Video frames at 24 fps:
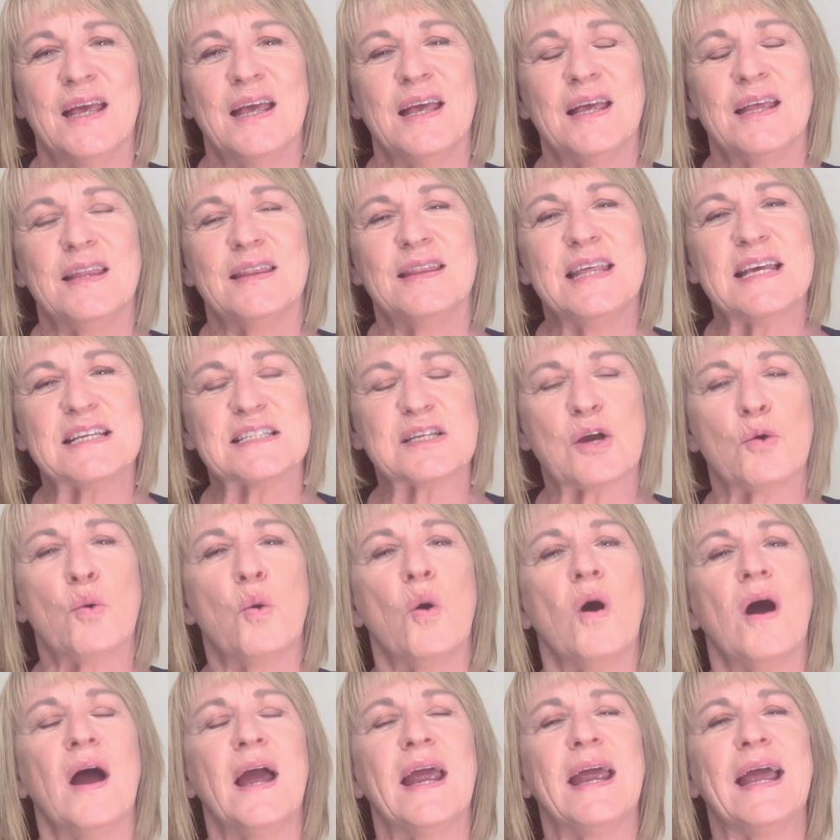There's
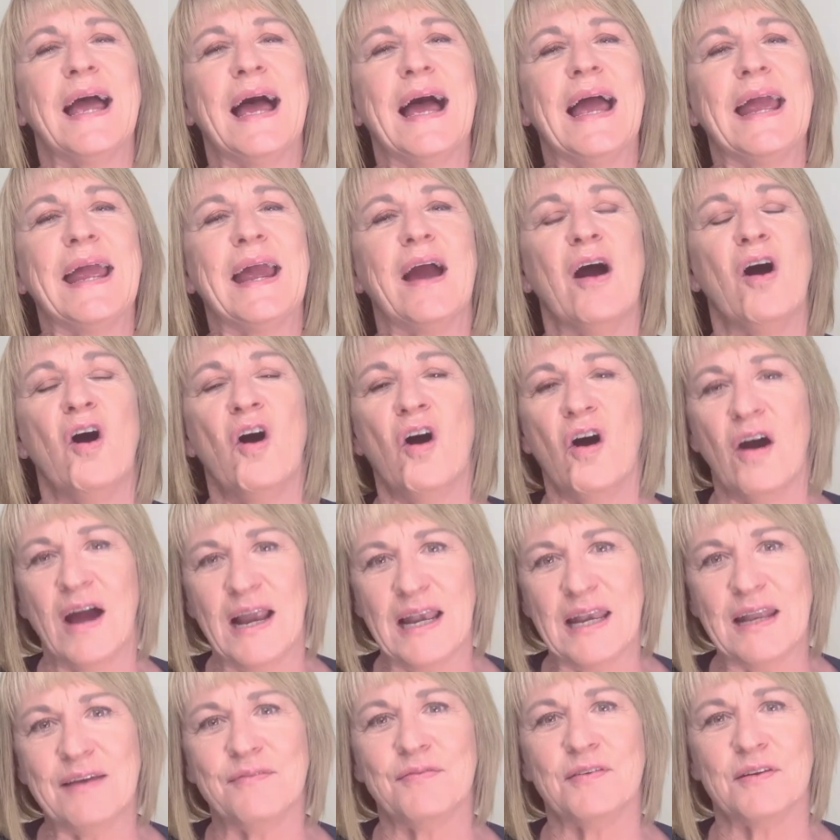quite a high
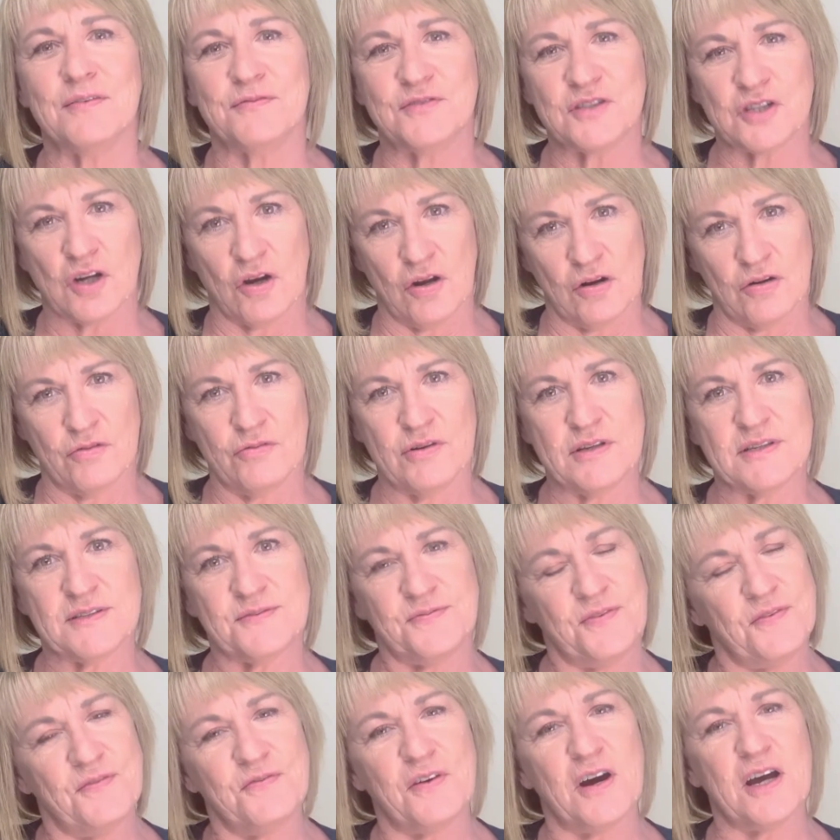level of tolerance
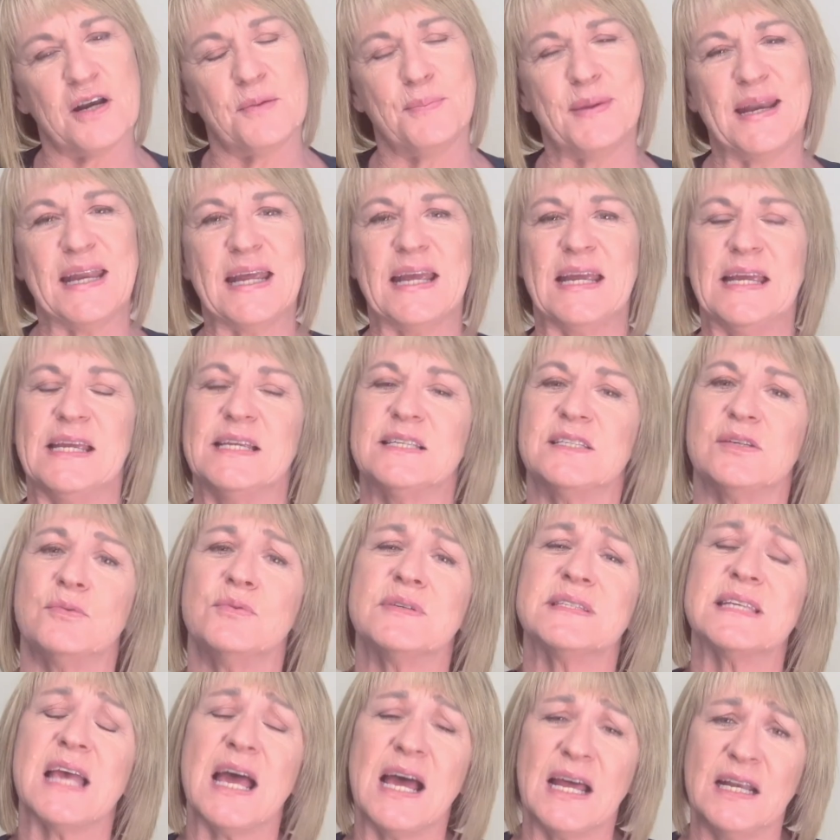for vitamin E, so
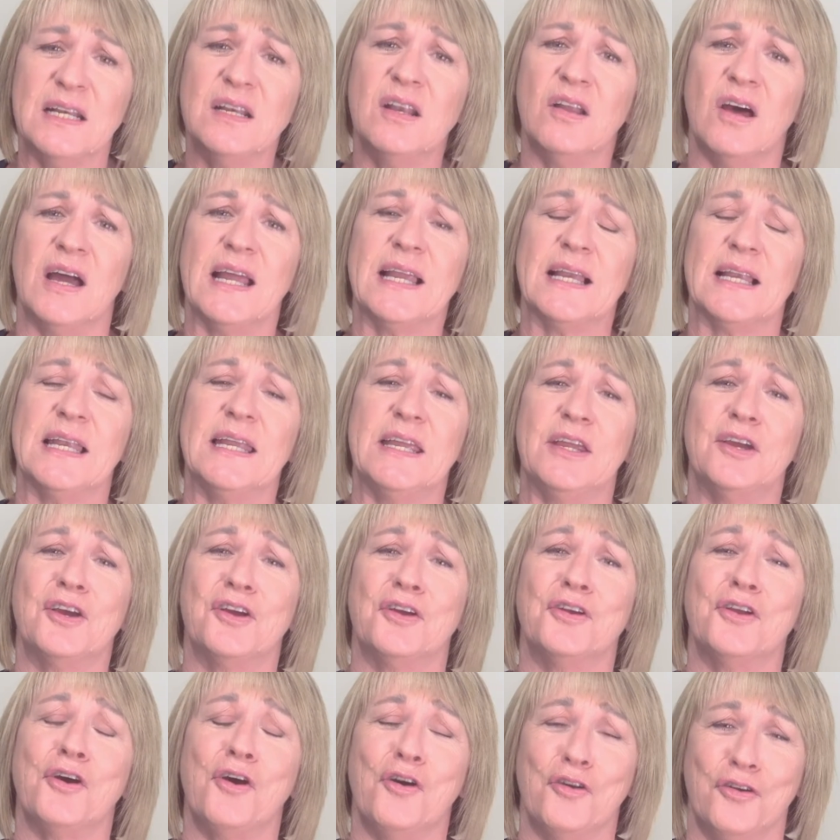it's unlikely you're
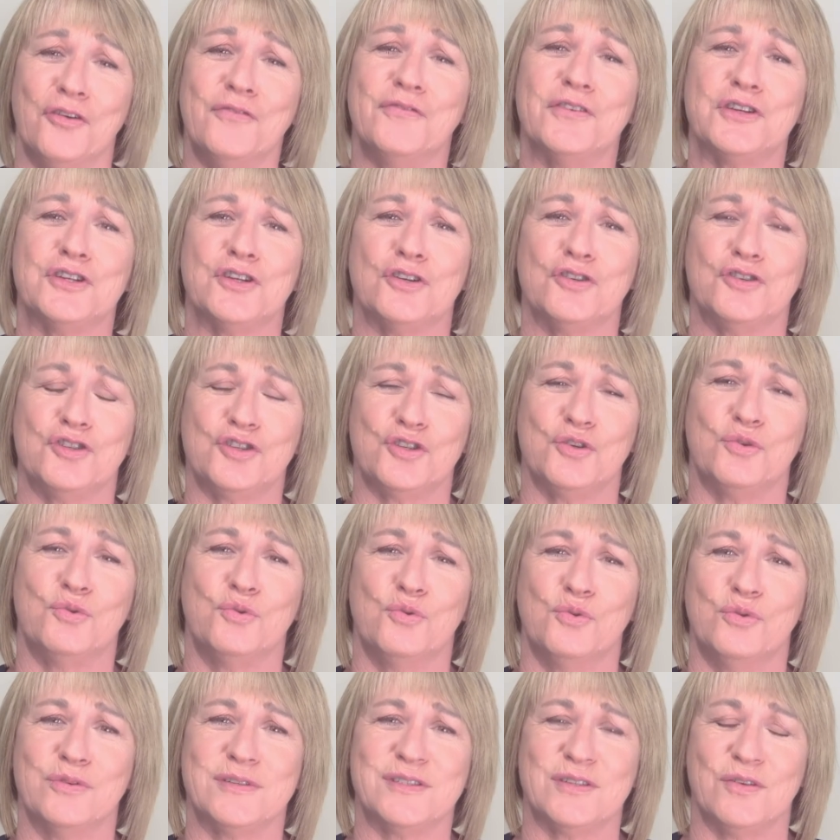going to overdose your
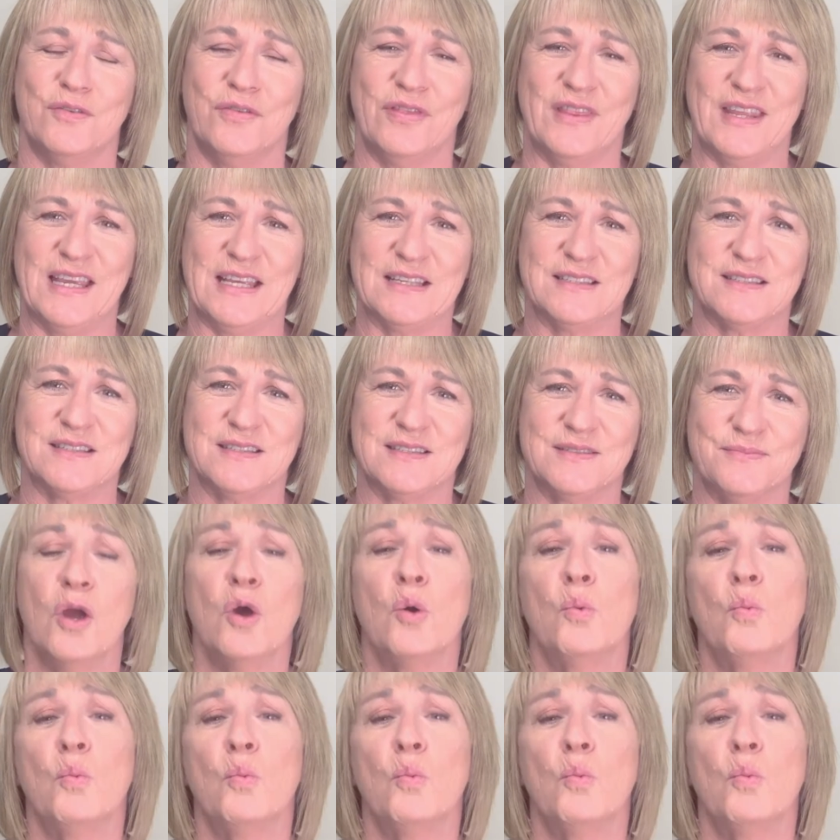horse on this.